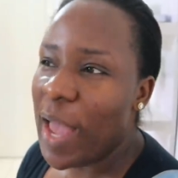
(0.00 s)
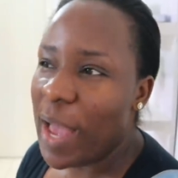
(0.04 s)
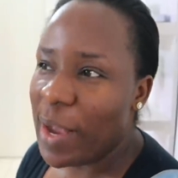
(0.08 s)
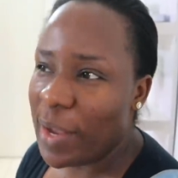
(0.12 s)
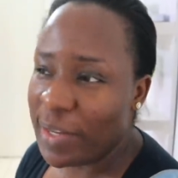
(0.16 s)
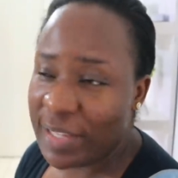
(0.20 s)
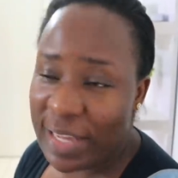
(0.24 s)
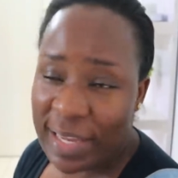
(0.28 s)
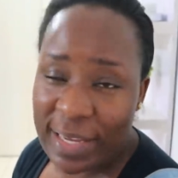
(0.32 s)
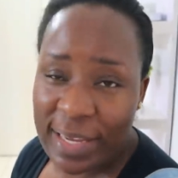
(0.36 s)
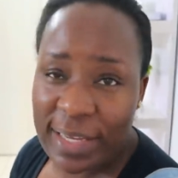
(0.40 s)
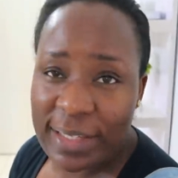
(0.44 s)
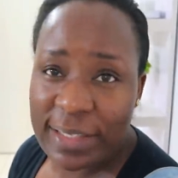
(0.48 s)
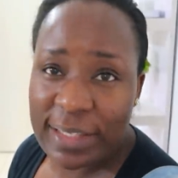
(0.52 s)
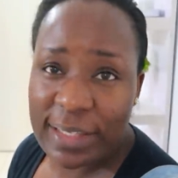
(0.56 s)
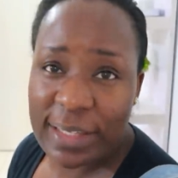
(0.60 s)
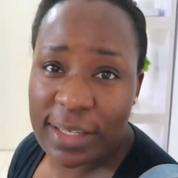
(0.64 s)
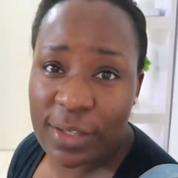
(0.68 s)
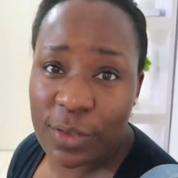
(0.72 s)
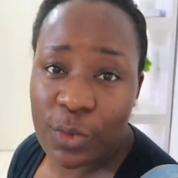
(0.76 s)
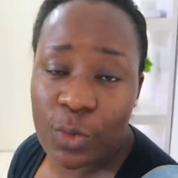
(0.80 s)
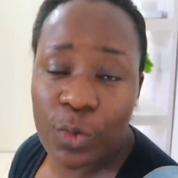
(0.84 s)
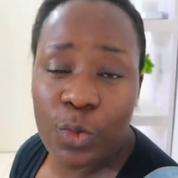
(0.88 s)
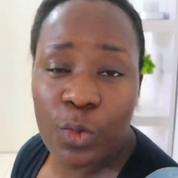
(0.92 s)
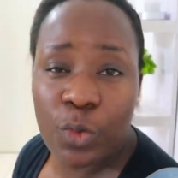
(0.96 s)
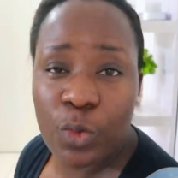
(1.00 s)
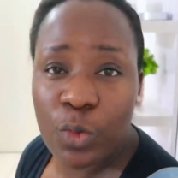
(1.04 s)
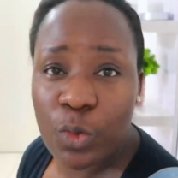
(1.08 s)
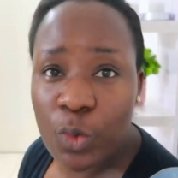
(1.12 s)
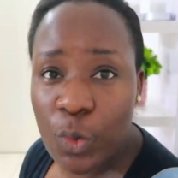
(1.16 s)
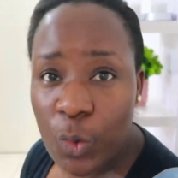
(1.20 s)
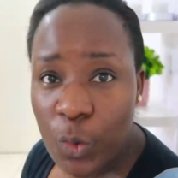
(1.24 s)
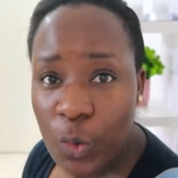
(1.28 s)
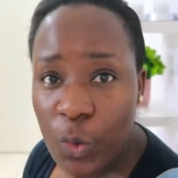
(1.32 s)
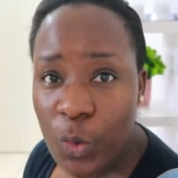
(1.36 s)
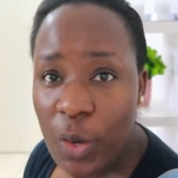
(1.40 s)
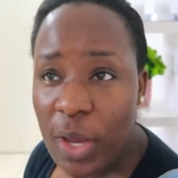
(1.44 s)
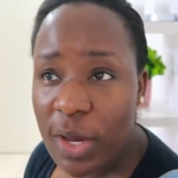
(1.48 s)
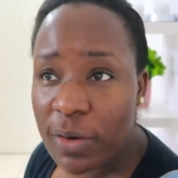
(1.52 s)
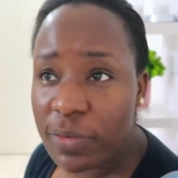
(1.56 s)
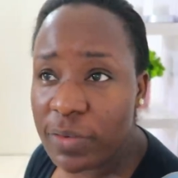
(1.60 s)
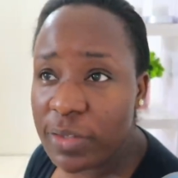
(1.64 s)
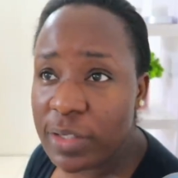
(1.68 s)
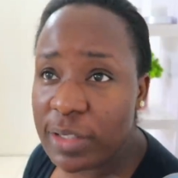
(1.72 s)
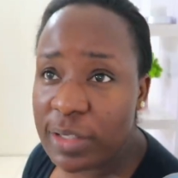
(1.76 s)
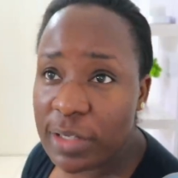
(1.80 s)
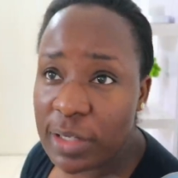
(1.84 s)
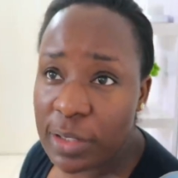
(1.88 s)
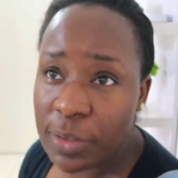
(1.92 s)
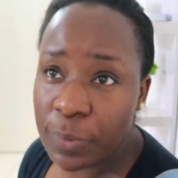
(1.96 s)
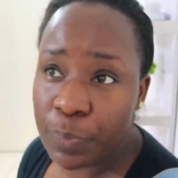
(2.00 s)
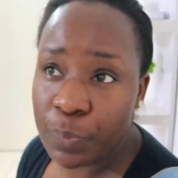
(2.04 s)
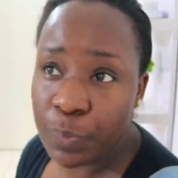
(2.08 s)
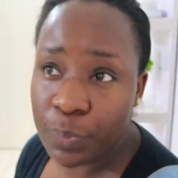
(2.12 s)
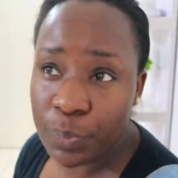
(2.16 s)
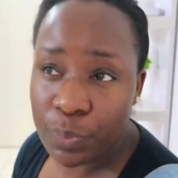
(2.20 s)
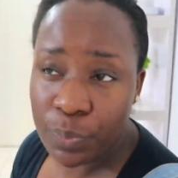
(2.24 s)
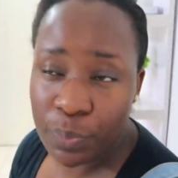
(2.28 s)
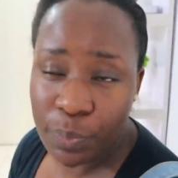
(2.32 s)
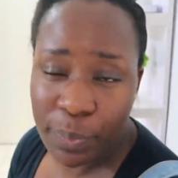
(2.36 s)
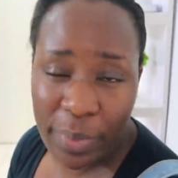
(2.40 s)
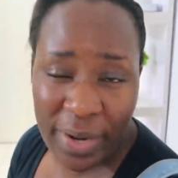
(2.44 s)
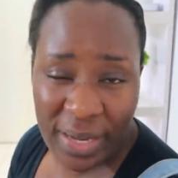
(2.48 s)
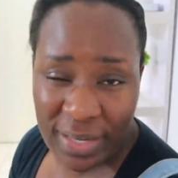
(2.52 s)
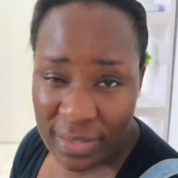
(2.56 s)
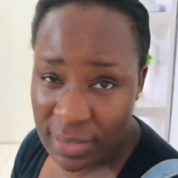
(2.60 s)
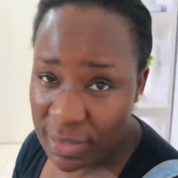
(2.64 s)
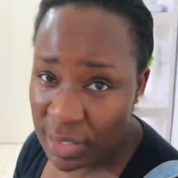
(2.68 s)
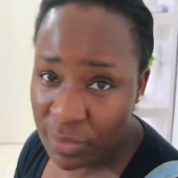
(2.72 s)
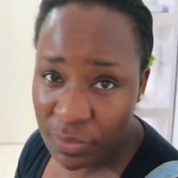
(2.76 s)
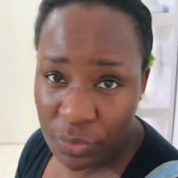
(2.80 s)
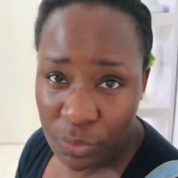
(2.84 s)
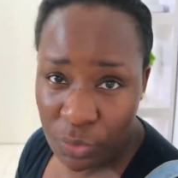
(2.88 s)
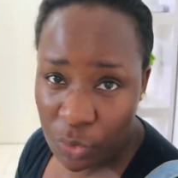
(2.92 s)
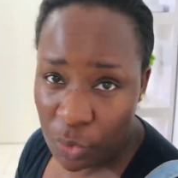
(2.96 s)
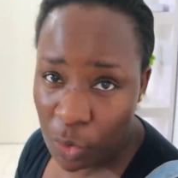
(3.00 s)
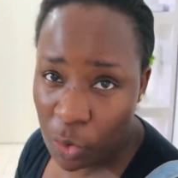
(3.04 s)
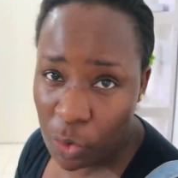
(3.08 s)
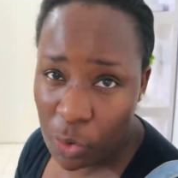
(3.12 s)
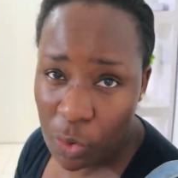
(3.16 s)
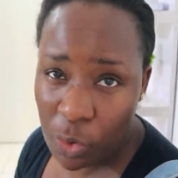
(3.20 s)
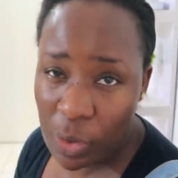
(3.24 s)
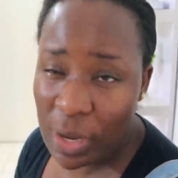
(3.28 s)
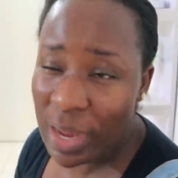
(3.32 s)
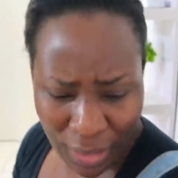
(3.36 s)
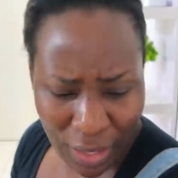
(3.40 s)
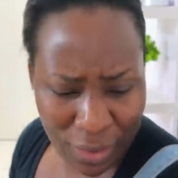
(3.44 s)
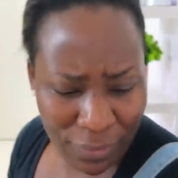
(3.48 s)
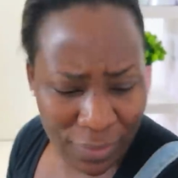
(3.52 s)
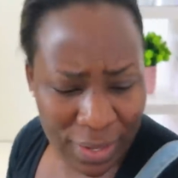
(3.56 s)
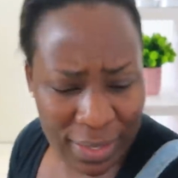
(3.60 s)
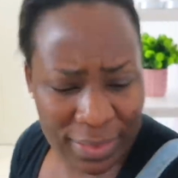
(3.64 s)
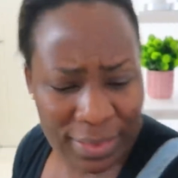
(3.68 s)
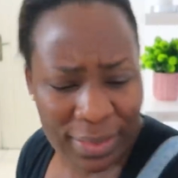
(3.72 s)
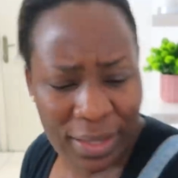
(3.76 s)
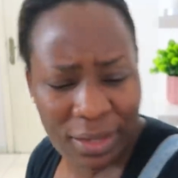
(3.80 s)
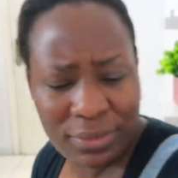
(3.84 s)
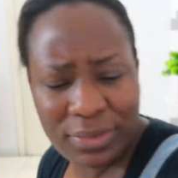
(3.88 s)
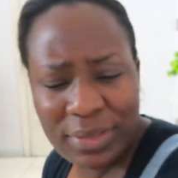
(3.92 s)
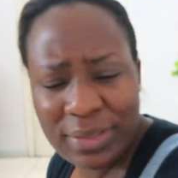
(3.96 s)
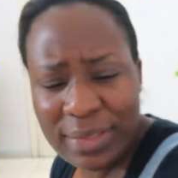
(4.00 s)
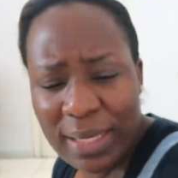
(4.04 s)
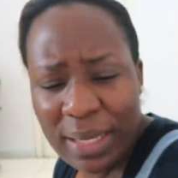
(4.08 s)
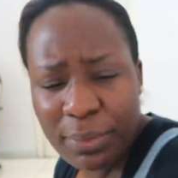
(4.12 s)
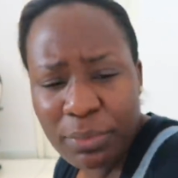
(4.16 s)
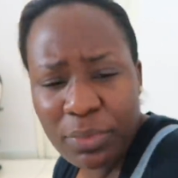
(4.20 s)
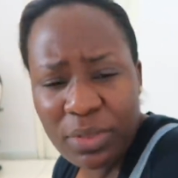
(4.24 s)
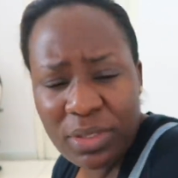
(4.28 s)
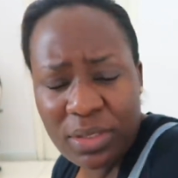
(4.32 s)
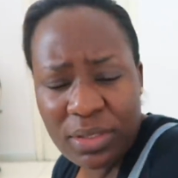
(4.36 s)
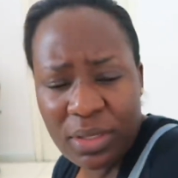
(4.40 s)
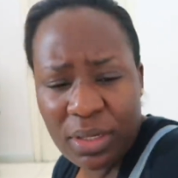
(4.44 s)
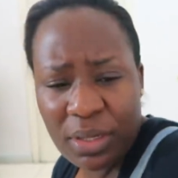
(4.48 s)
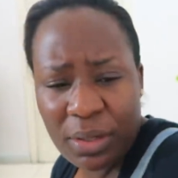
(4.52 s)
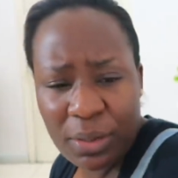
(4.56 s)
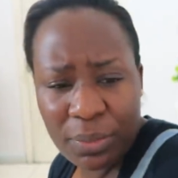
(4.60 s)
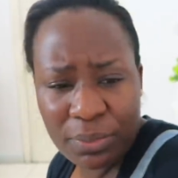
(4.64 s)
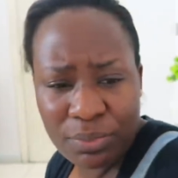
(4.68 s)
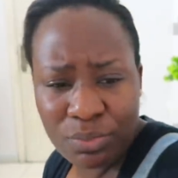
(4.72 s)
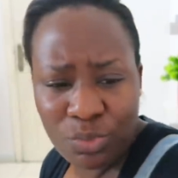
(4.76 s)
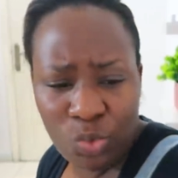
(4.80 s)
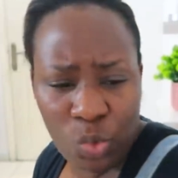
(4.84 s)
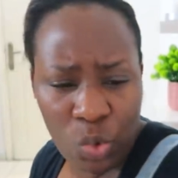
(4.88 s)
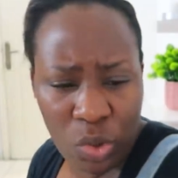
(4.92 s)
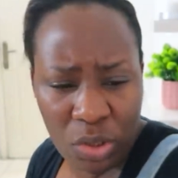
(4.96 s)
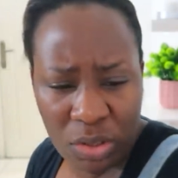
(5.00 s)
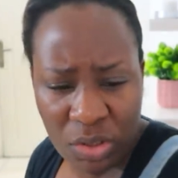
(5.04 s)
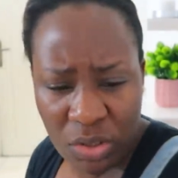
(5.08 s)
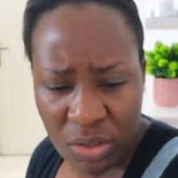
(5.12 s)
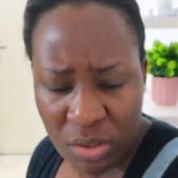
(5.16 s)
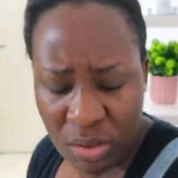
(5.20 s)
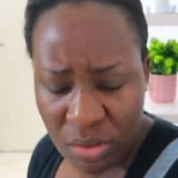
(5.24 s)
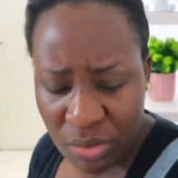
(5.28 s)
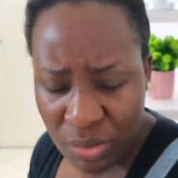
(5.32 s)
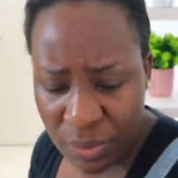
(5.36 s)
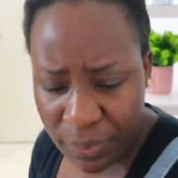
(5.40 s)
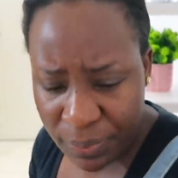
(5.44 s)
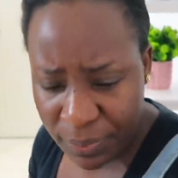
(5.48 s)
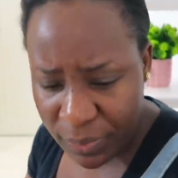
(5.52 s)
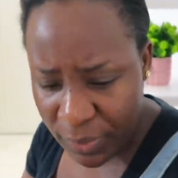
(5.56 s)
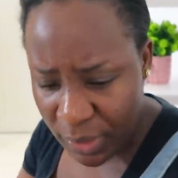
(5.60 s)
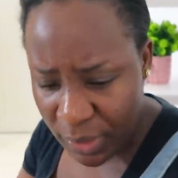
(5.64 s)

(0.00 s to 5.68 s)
Because I get the kids to school every day by 7 o'clock. Right now the time is time is